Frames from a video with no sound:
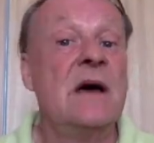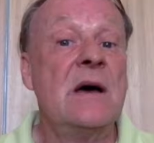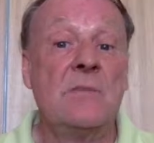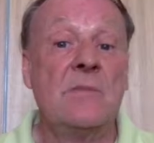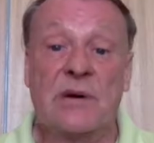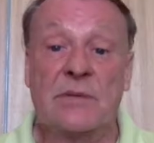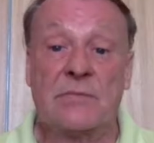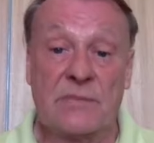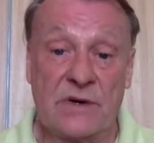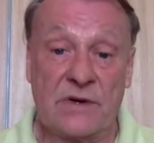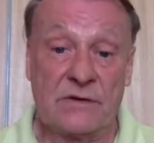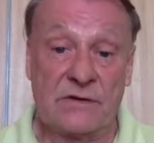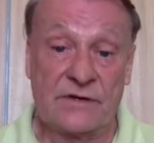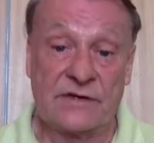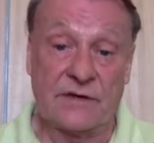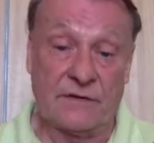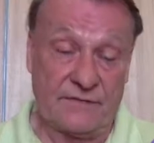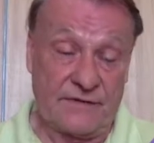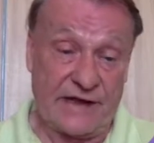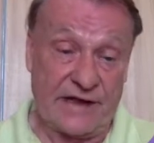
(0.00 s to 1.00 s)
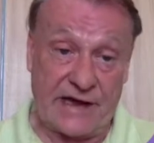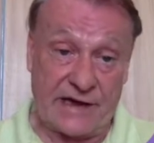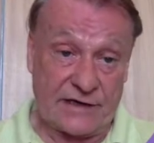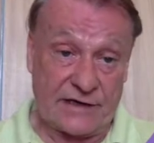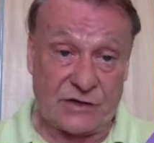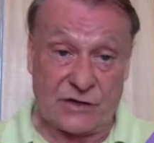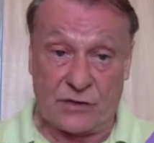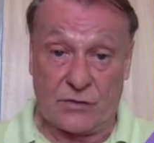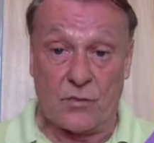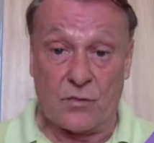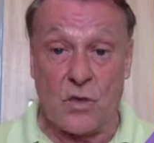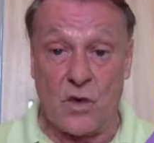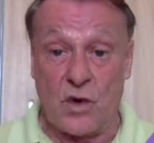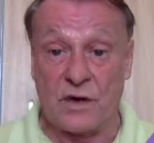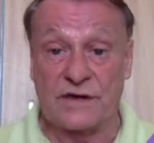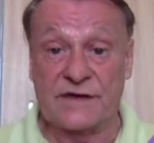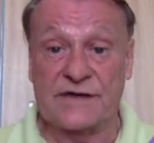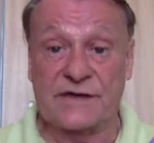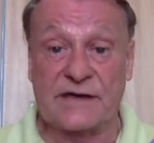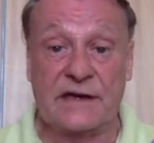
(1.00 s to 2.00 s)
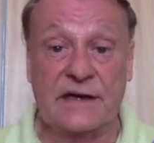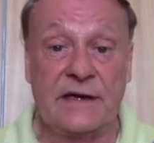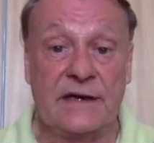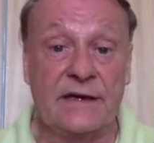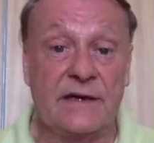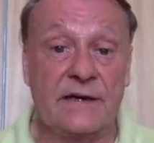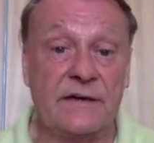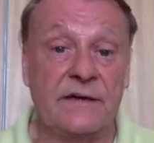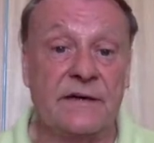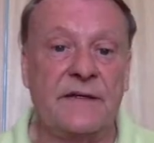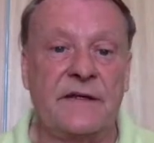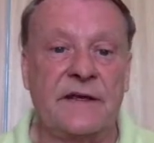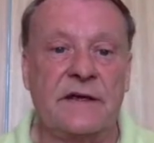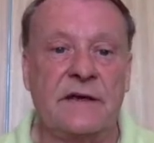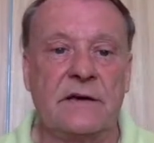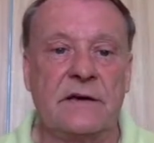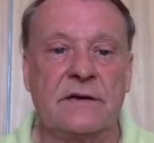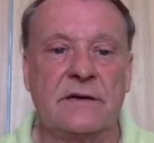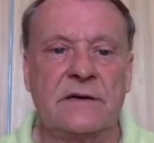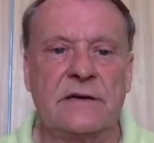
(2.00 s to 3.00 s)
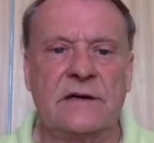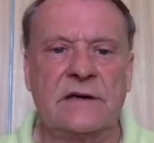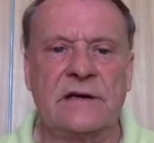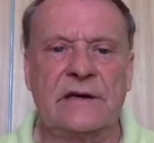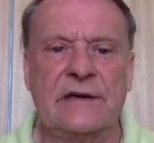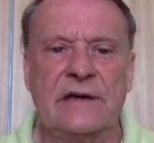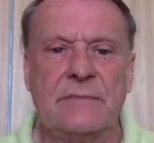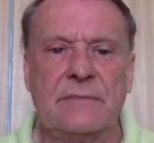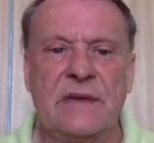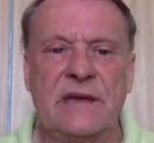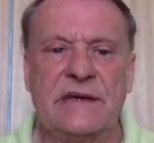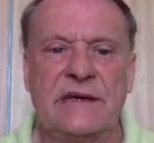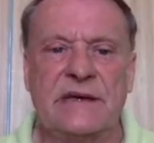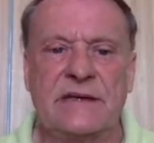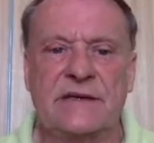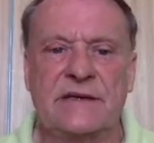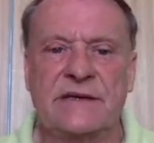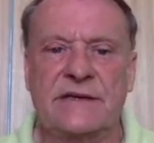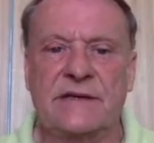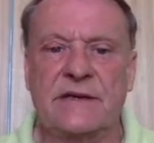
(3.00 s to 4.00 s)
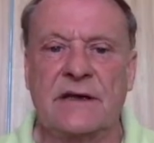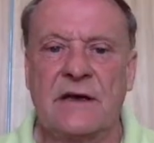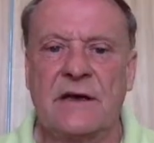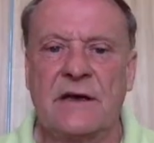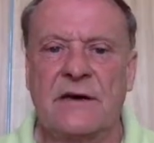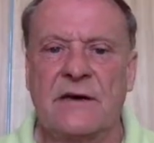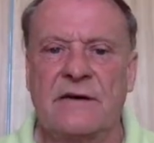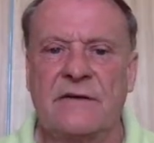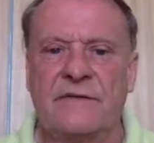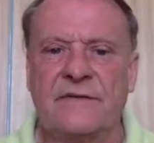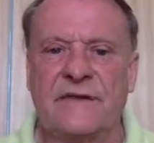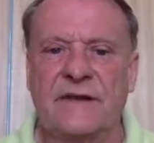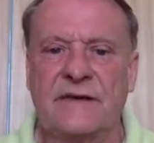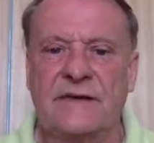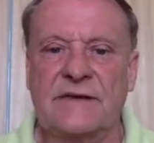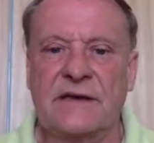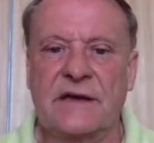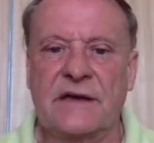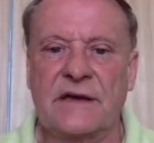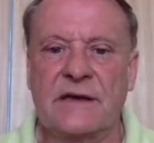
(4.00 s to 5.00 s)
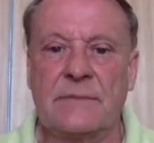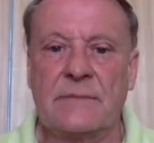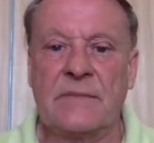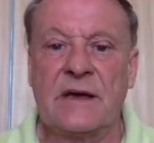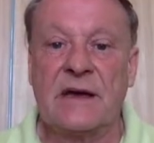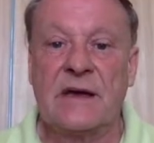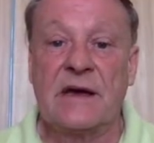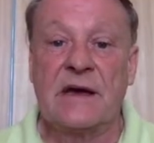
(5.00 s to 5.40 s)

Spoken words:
but most of the action was in the early minutes of this game,